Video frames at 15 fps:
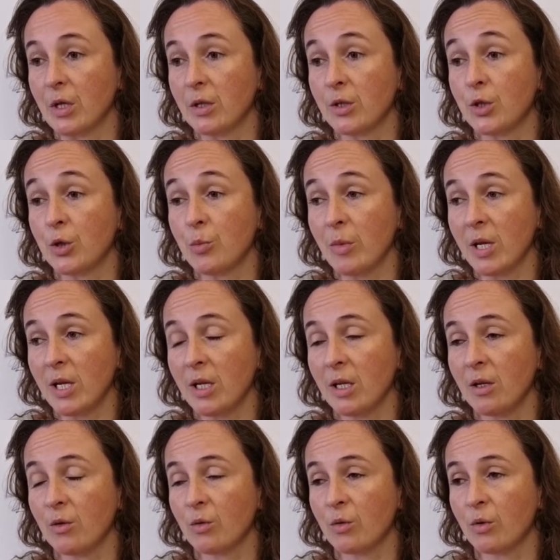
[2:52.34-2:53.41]
to
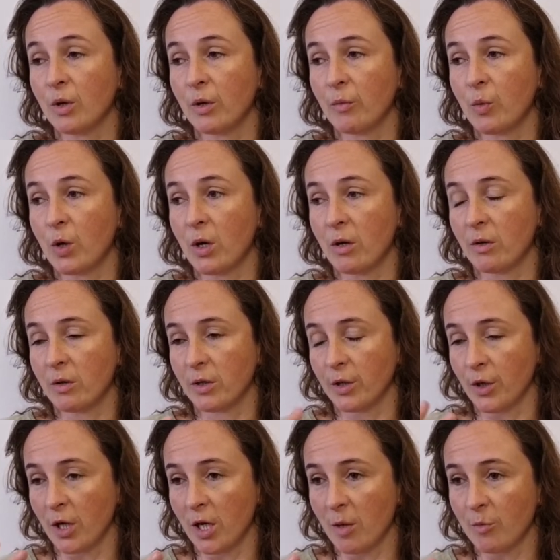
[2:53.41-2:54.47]
me, or what
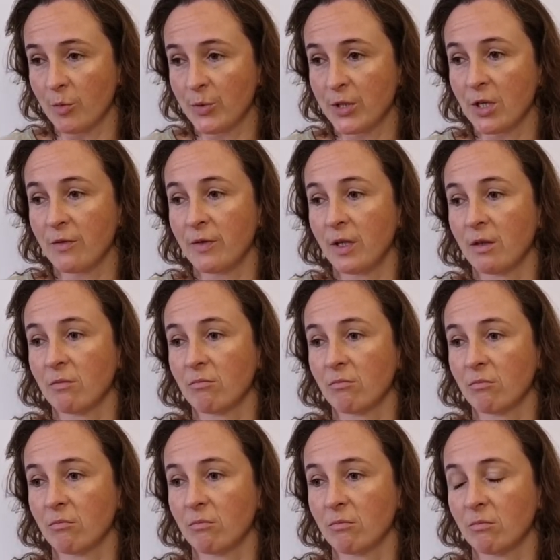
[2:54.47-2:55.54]
I'm observing
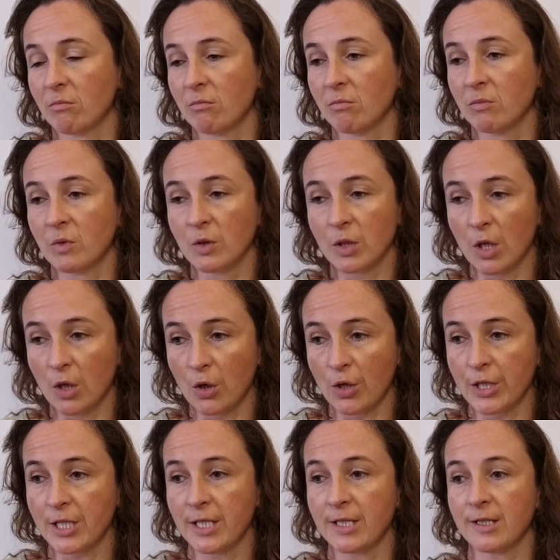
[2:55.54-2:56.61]
a
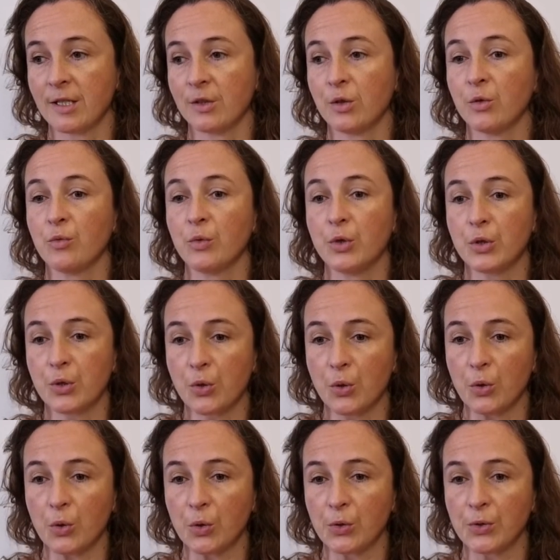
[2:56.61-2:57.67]
lot, is that the root
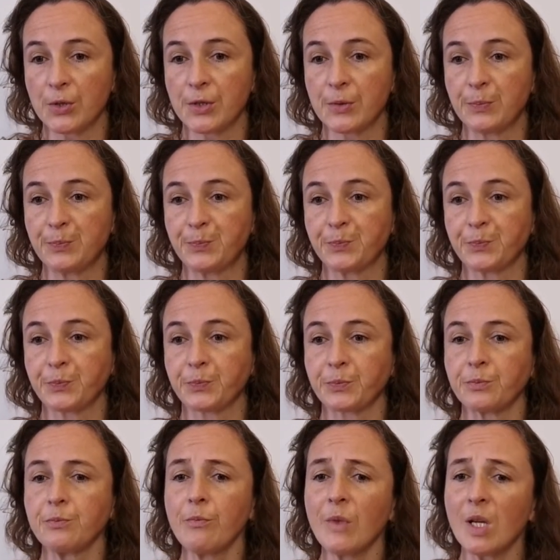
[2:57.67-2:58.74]
cause,
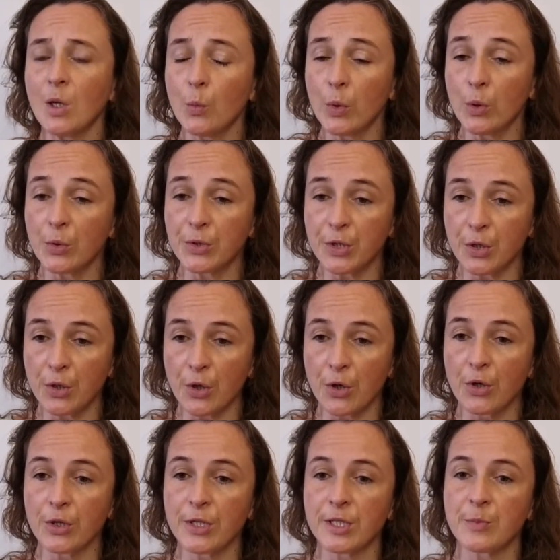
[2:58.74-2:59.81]
and we also
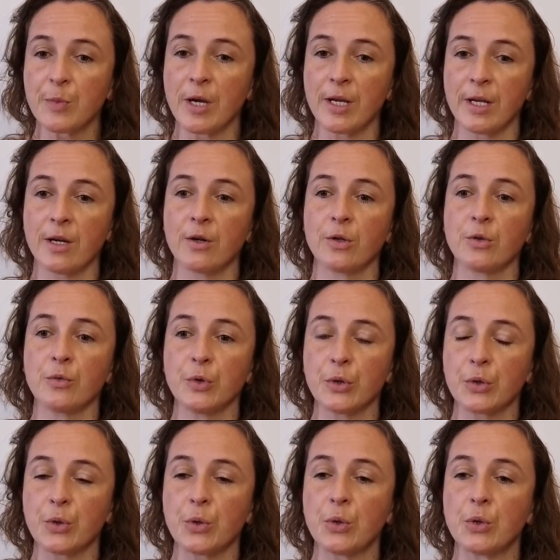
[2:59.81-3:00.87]
know this by now, the root
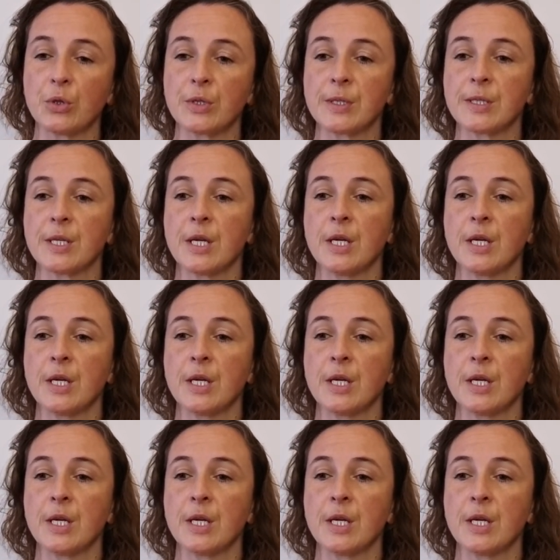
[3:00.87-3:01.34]
cause